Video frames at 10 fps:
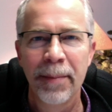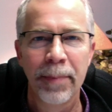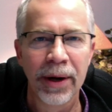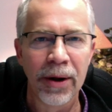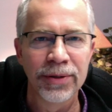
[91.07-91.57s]

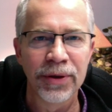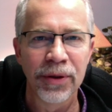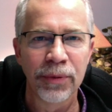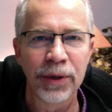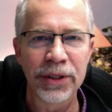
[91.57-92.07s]
but also
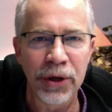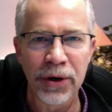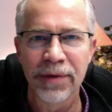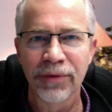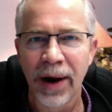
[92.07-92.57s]
the
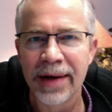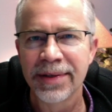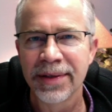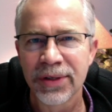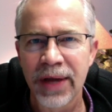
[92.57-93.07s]
return of
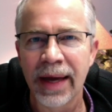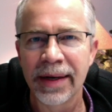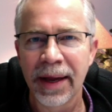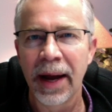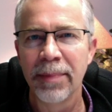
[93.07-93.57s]
Christ, the
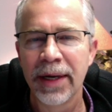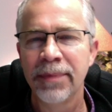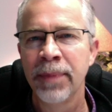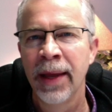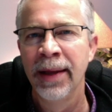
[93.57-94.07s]
second coming,